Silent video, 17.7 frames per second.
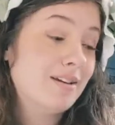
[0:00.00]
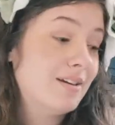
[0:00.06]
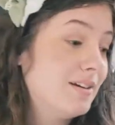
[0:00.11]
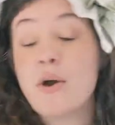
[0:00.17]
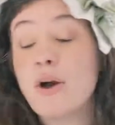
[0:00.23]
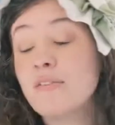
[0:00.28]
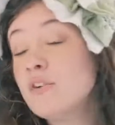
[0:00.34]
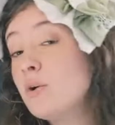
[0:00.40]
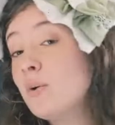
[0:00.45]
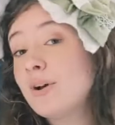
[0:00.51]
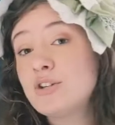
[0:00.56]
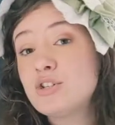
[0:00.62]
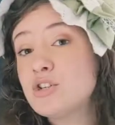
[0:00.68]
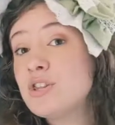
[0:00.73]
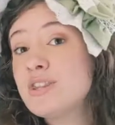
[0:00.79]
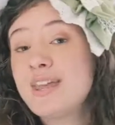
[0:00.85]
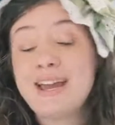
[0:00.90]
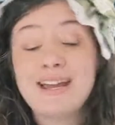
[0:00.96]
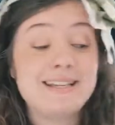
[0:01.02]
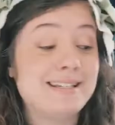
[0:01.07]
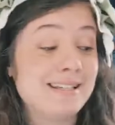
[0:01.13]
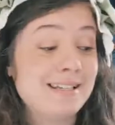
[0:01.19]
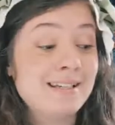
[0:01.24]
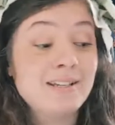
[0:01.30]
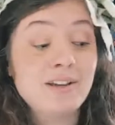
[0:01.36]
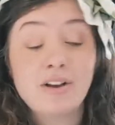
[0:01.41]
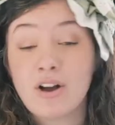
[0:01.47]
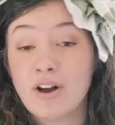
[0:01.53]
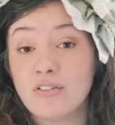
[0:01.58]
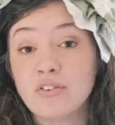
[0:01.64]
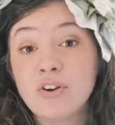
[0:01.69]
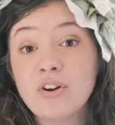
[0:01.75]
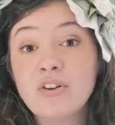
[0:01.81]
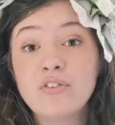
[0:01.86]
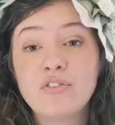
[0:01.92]
If you have a question that I didn't
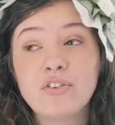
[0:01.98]
cover,